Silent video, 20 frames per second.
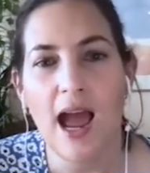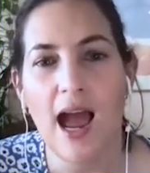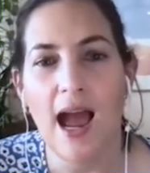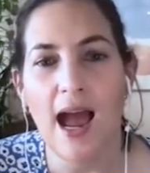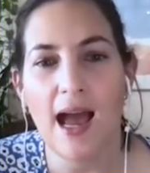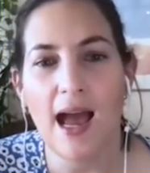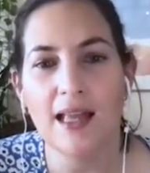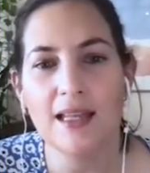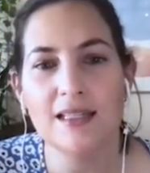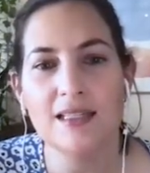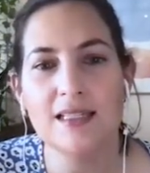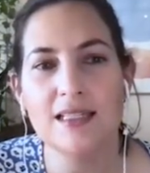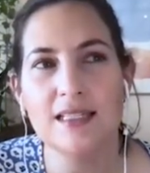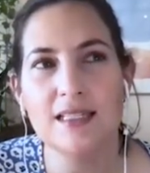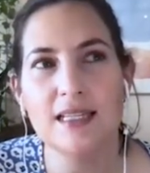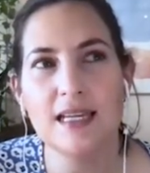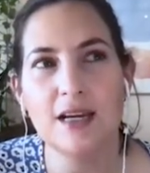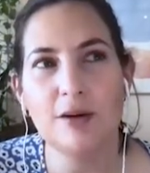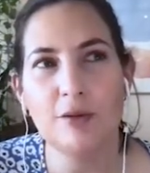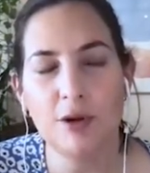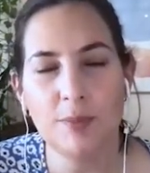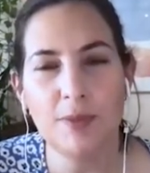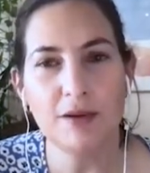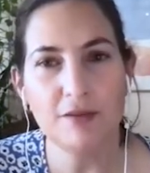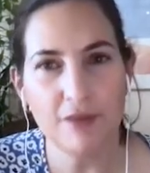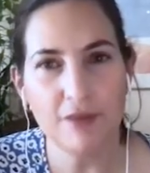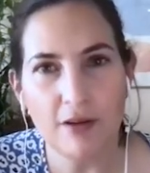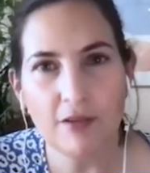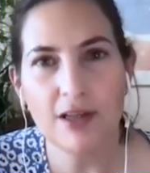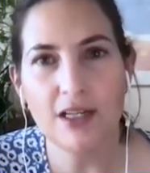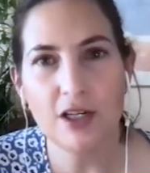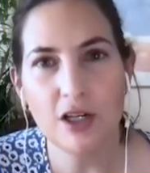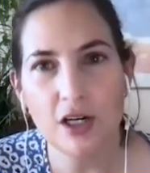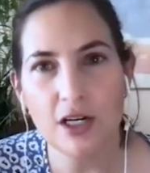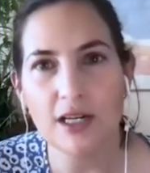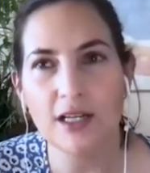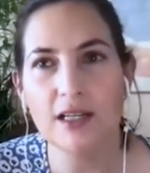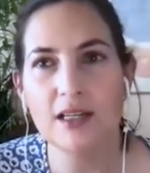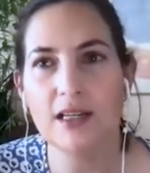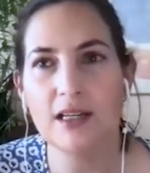and it would be very
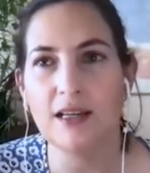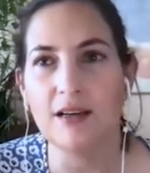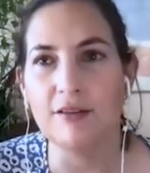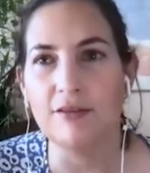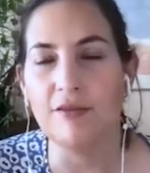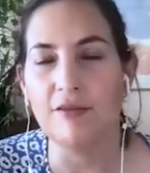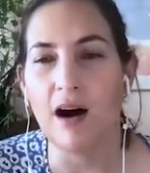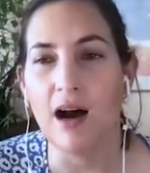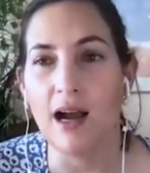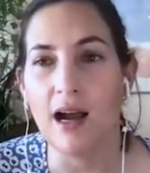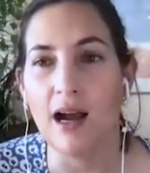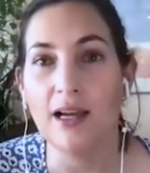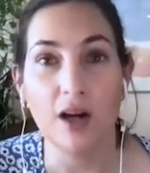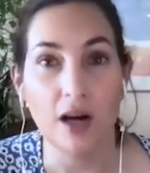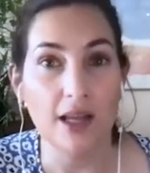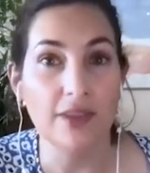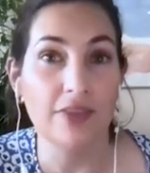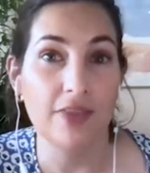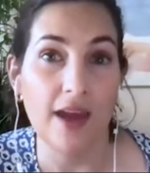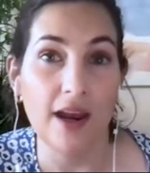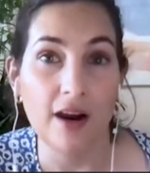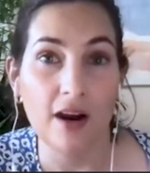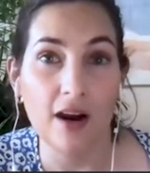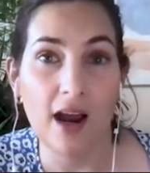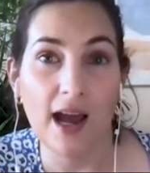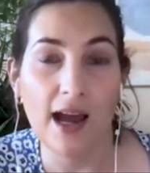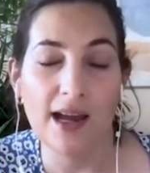good if I got there.